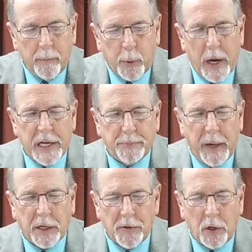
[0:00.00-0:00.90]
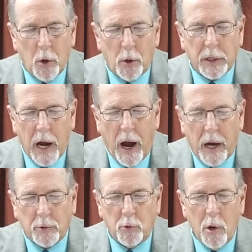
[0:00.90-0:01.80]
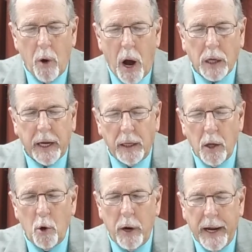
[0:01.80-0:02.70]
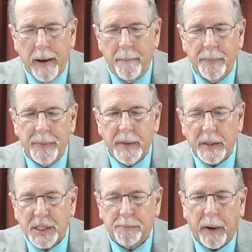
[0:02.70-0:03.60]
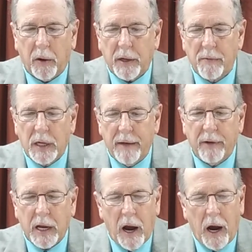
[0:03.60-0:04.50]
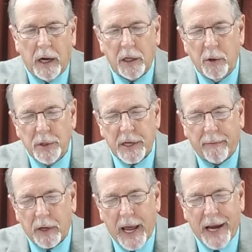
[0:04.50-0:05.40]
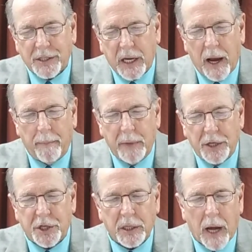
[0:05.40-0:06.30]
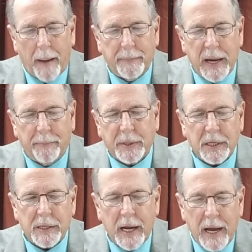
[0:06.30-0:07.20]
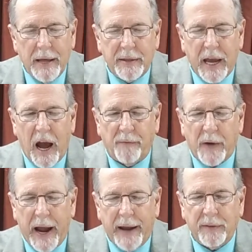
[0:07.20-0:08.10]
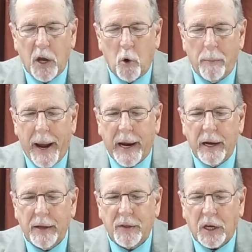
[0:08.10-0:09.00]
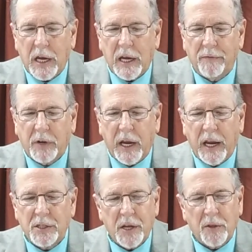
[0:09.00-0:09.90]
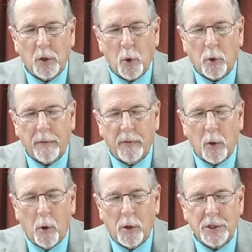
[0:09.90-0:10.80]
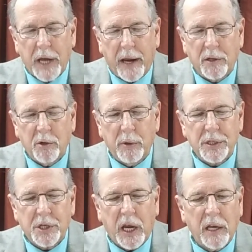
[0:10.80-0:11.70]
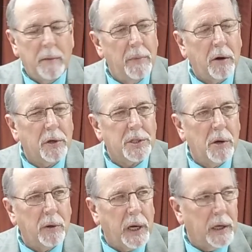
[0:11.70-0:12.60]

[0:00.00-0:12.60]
Praise be to the Lord God, Ruach Elohim, the Spirit of the living God, who is everlasting, omniscient, omnipotent, the Alpha and the Omega, the King of kings and the Lord of lords, and to his kingdom there is no